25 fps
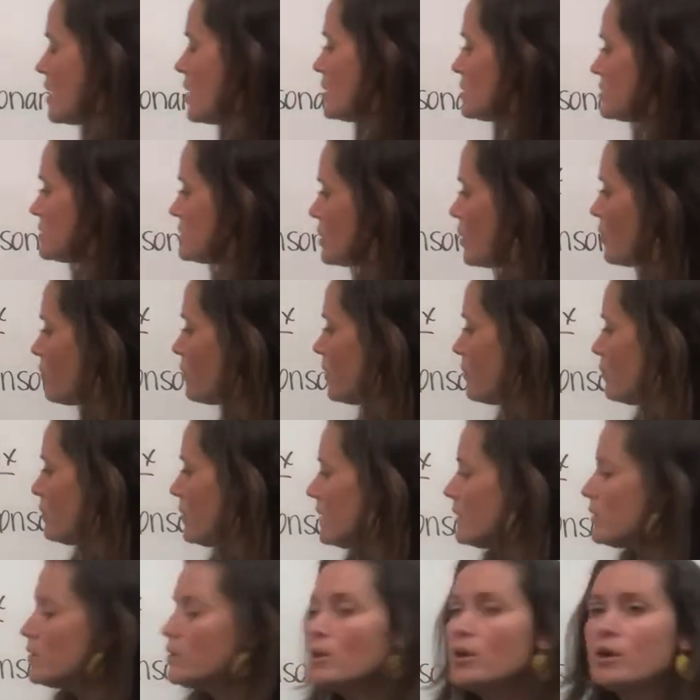So when
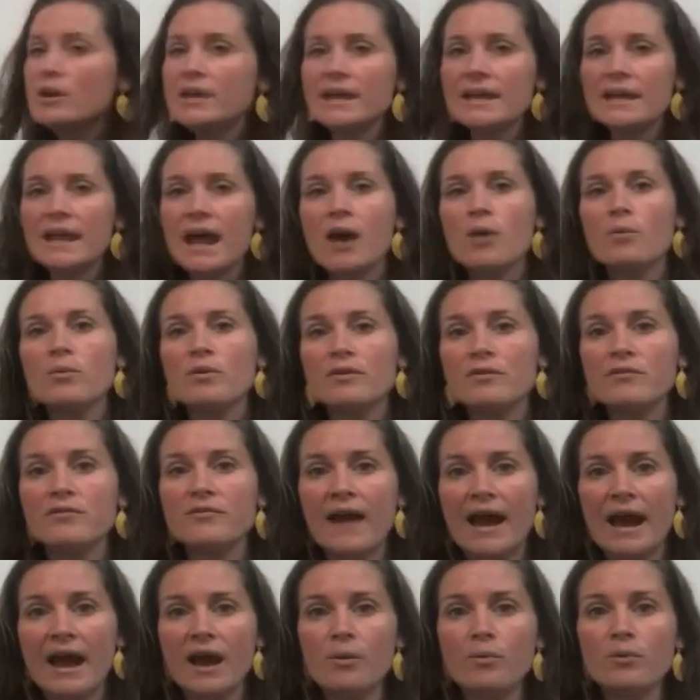we look at our
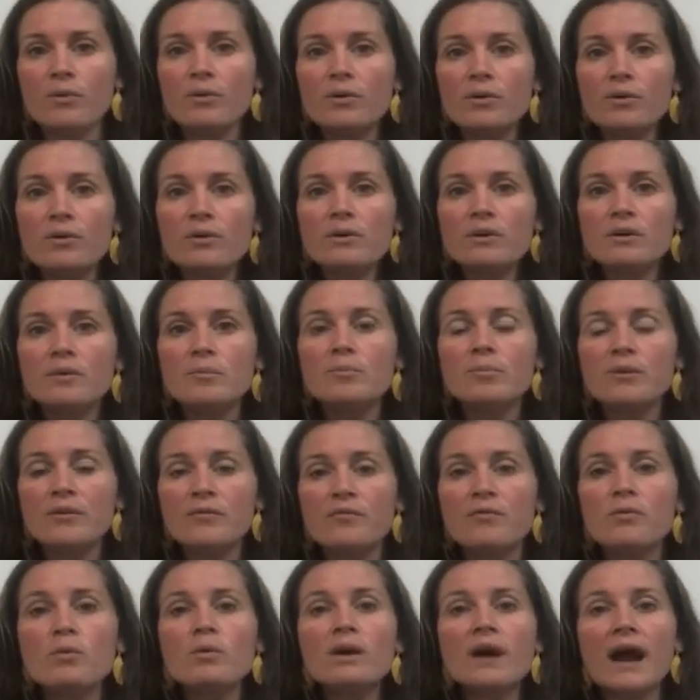vowel
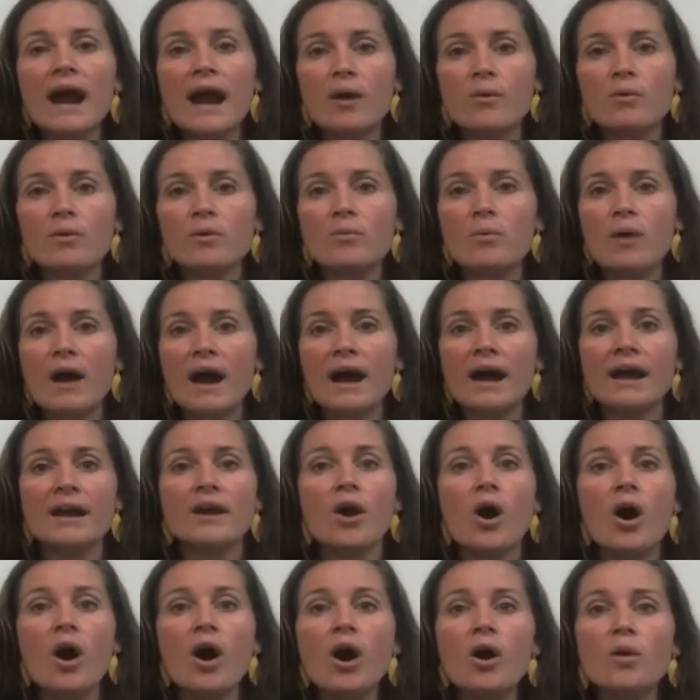before our Y,
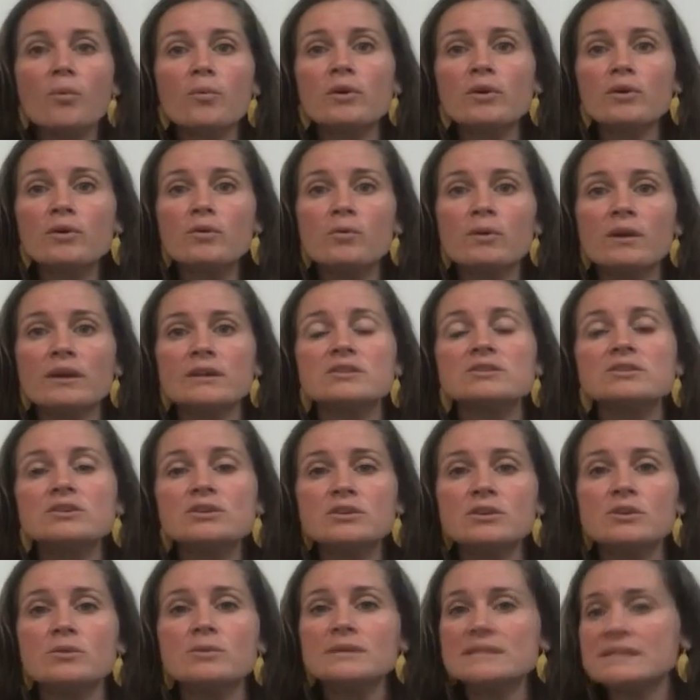all we're going to
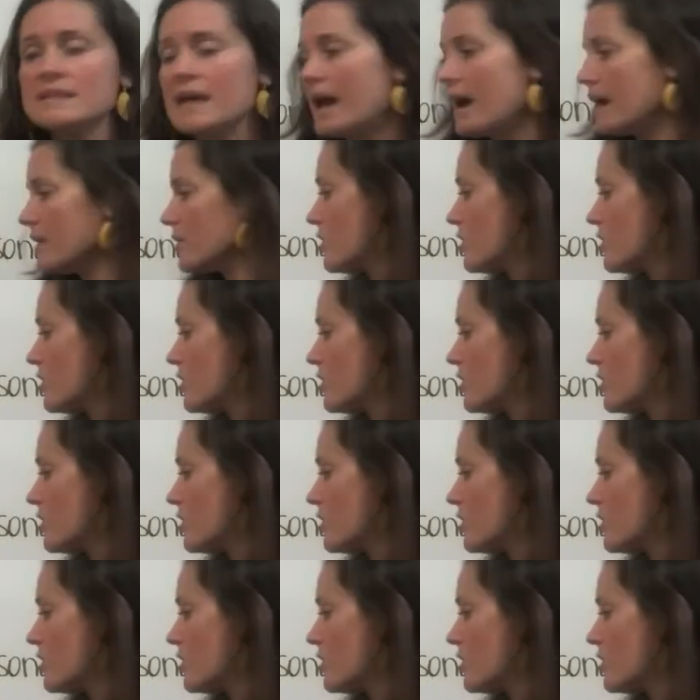do is add